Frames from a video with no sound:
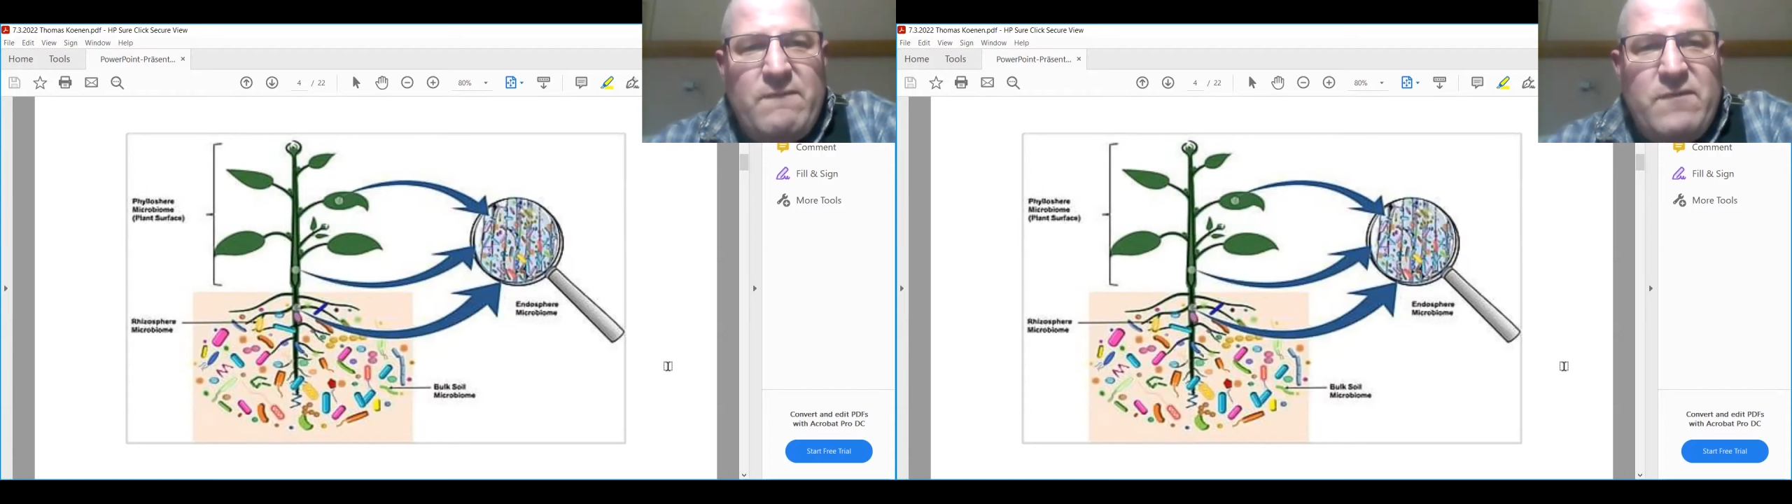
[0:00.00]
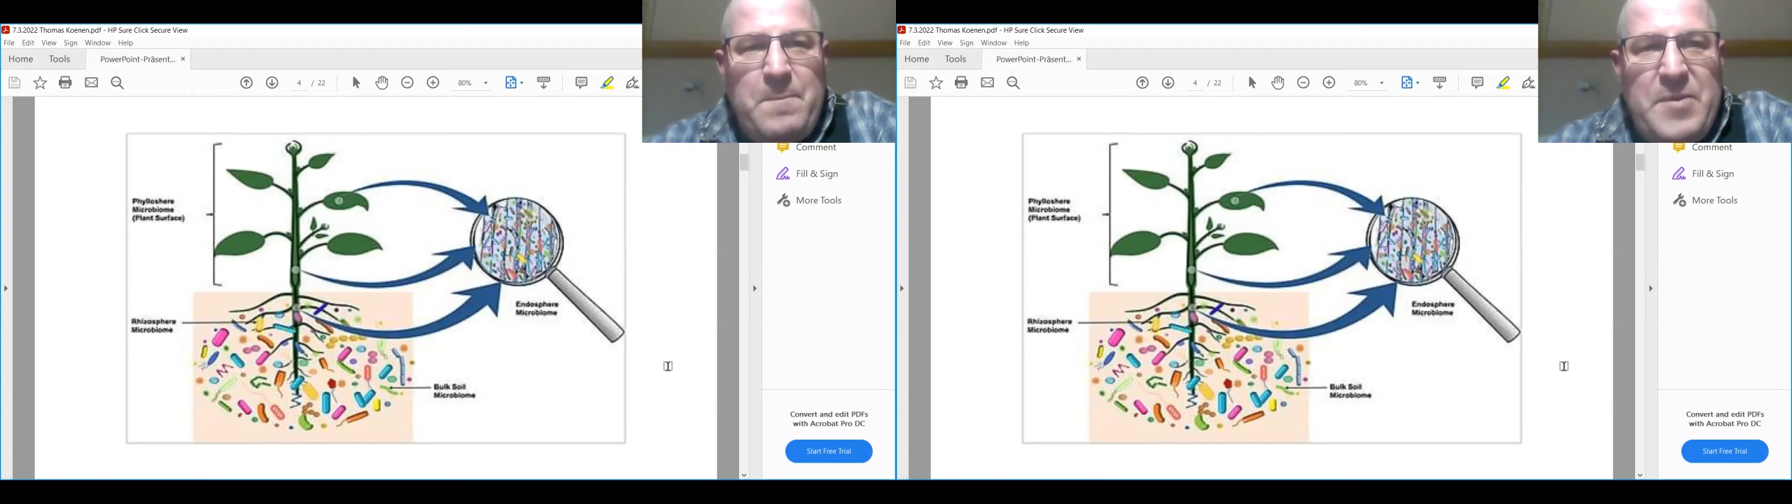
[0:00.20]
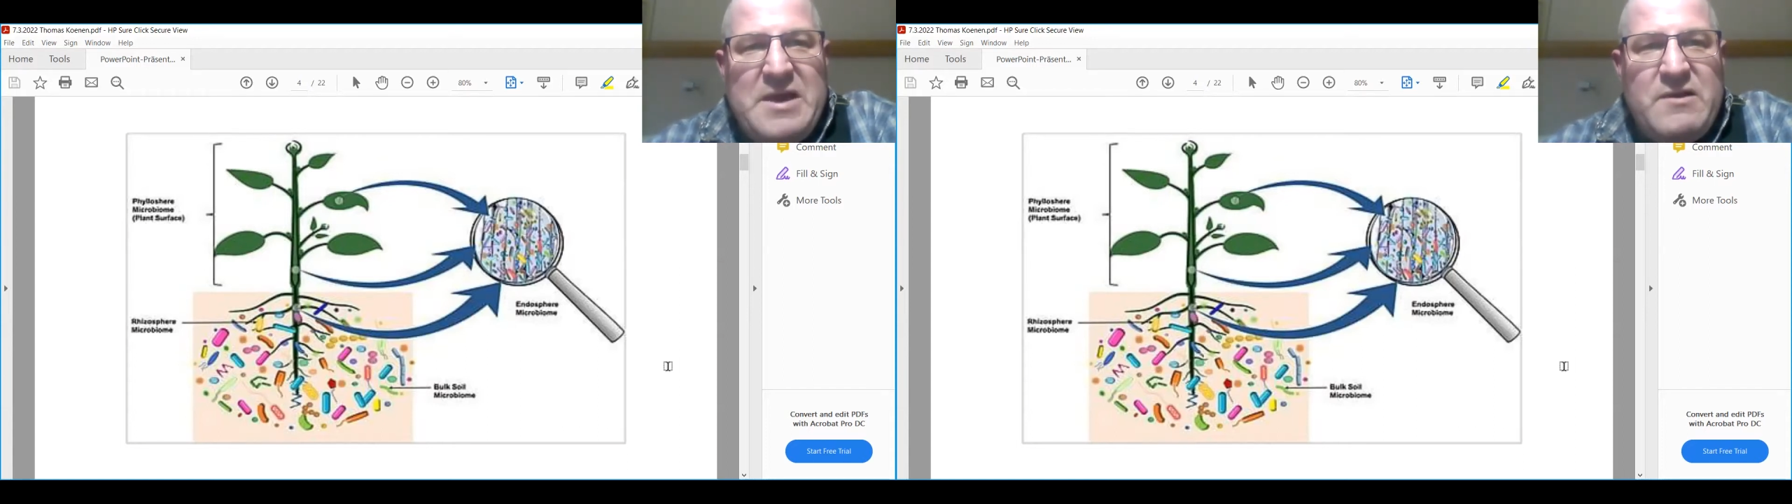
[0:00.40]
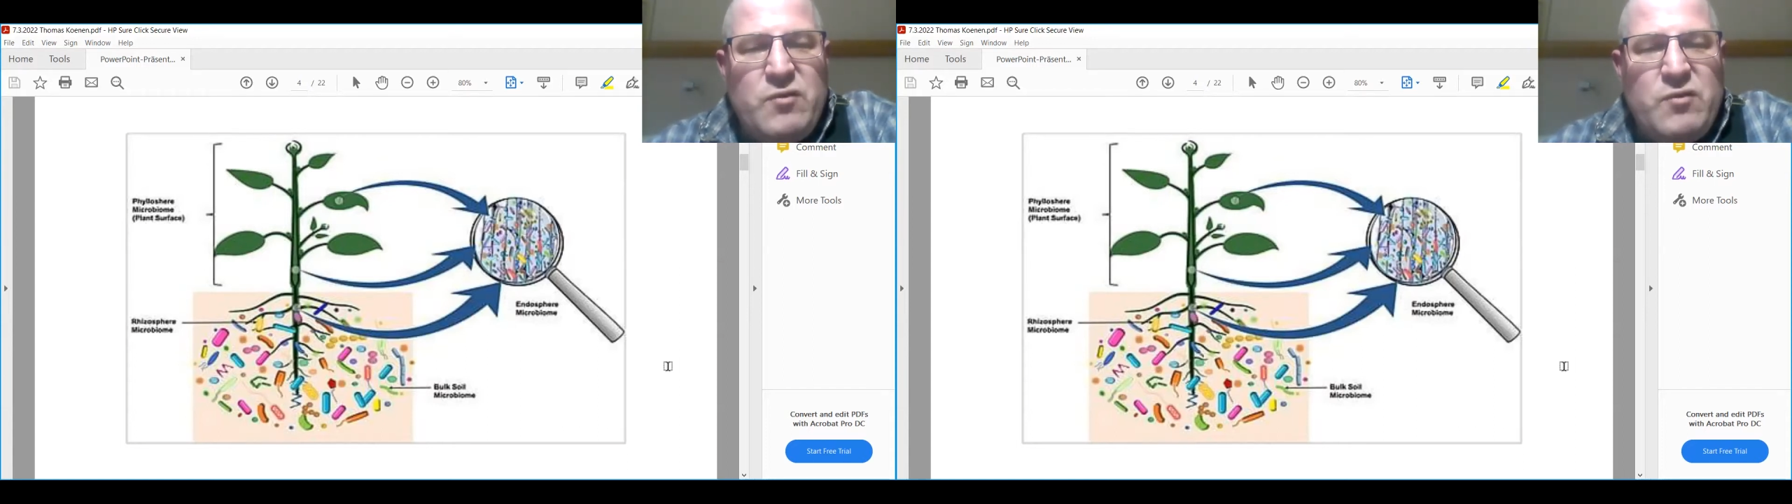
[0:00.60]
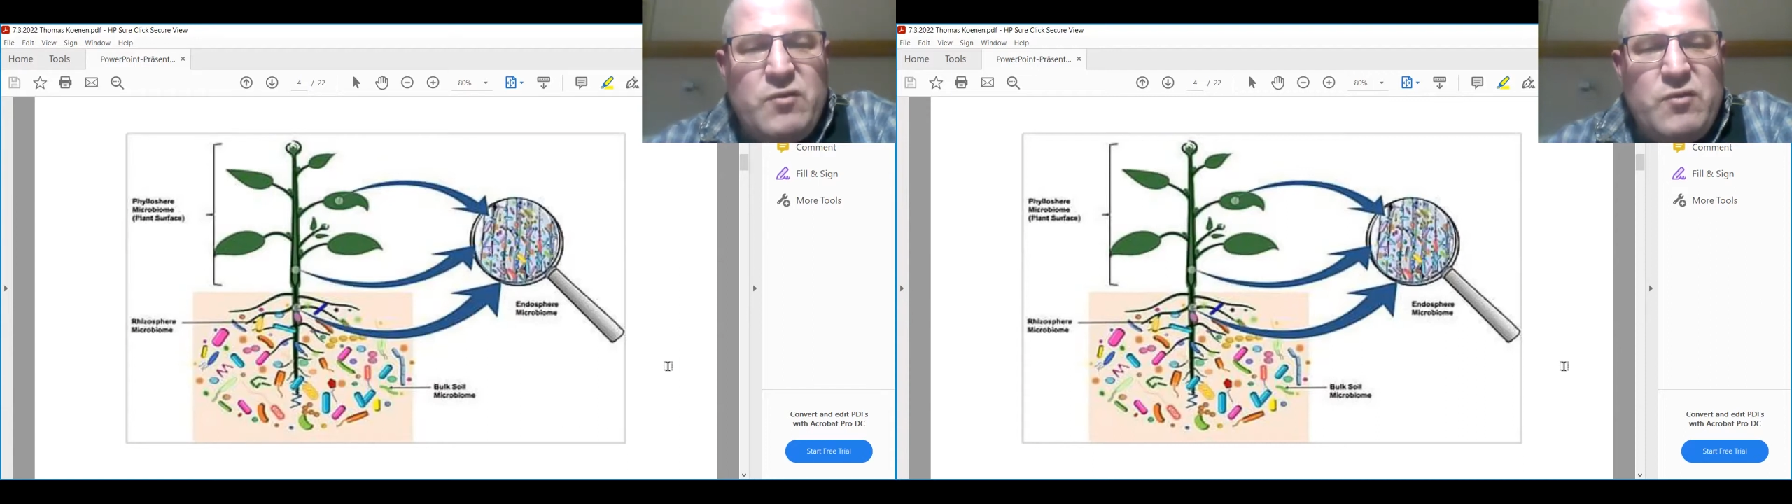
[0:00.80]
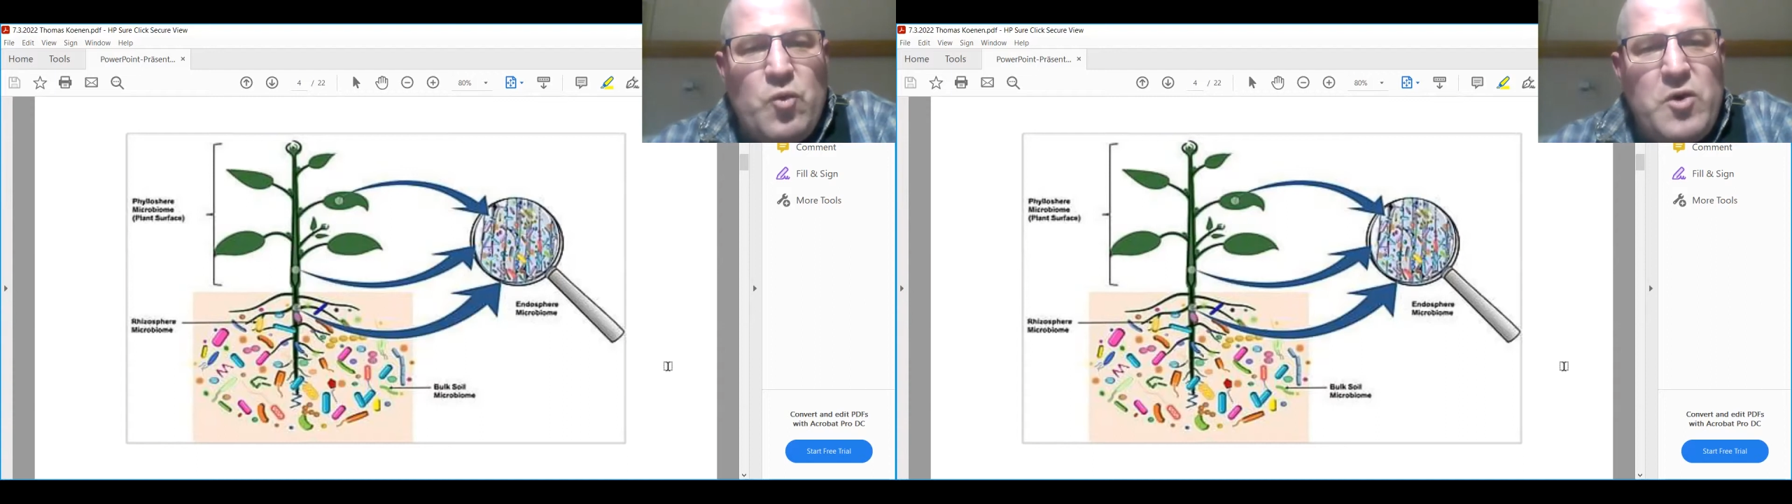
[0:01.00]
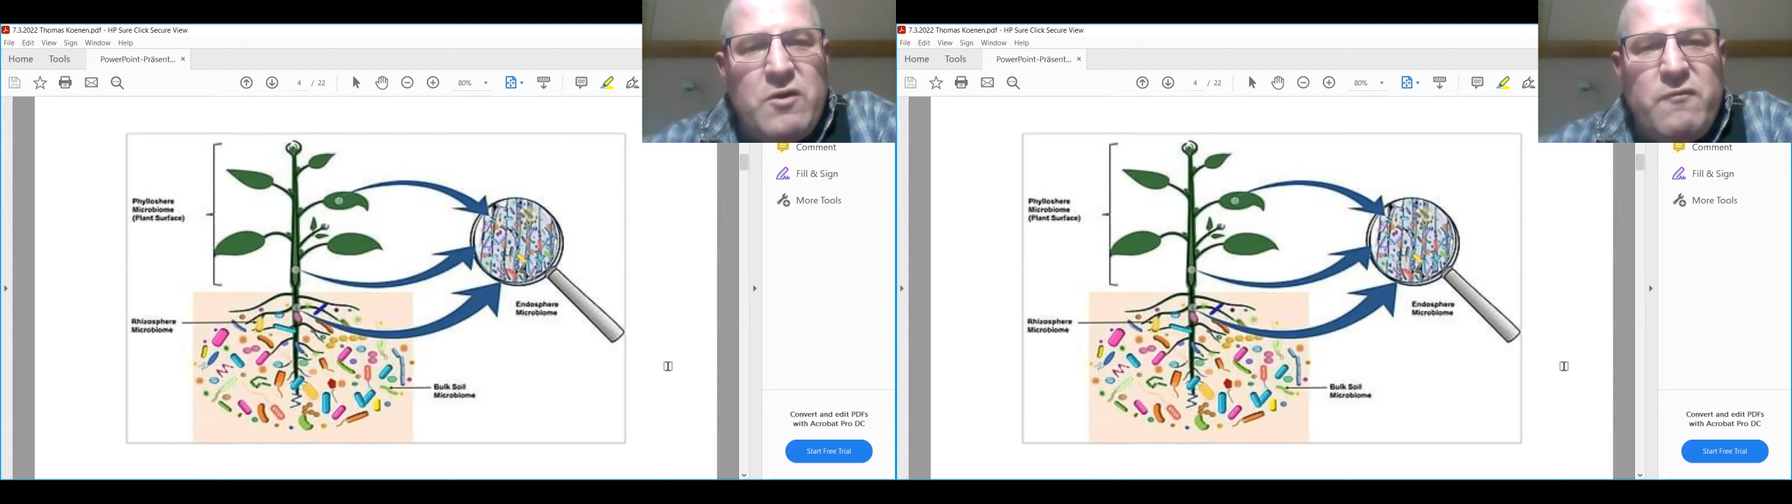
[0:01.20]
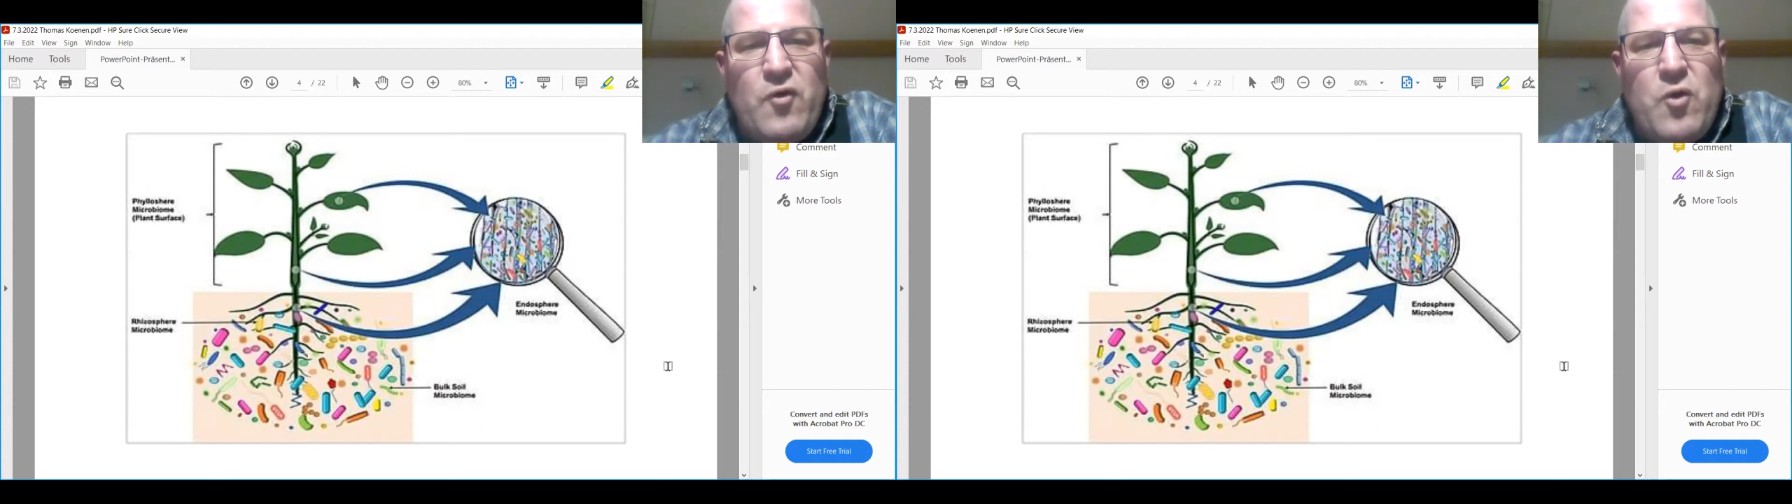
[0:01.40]
The pigs
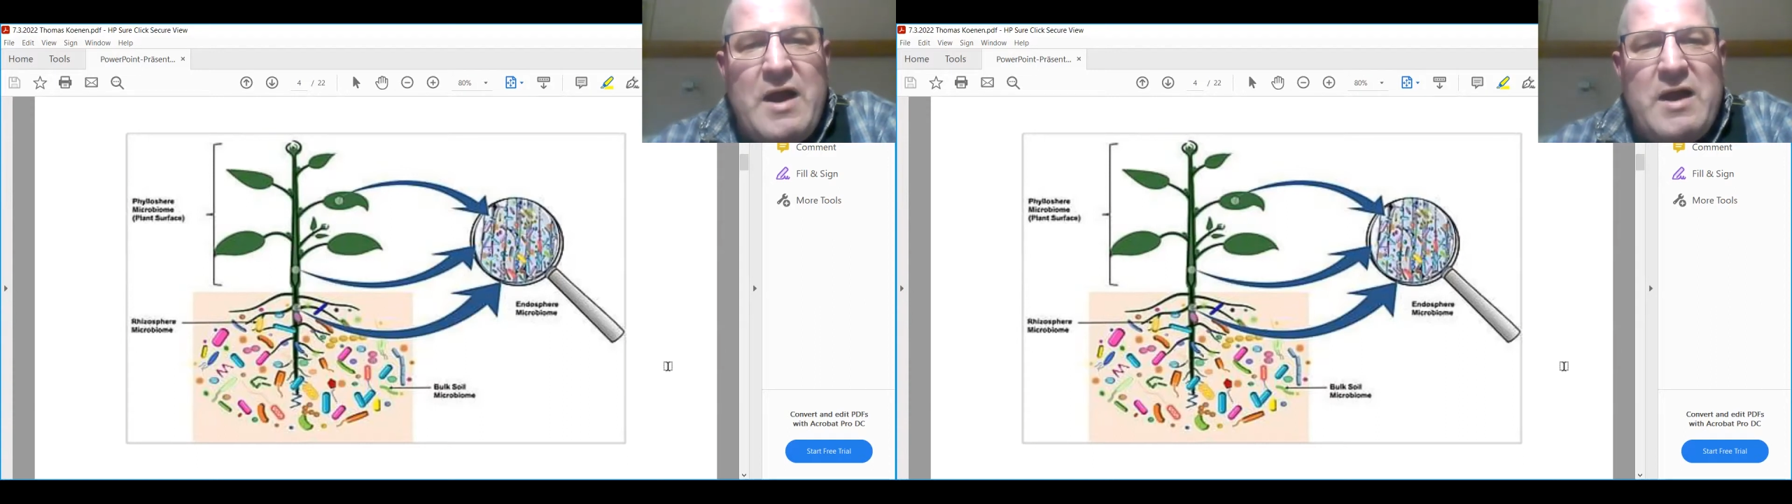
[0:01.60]
work for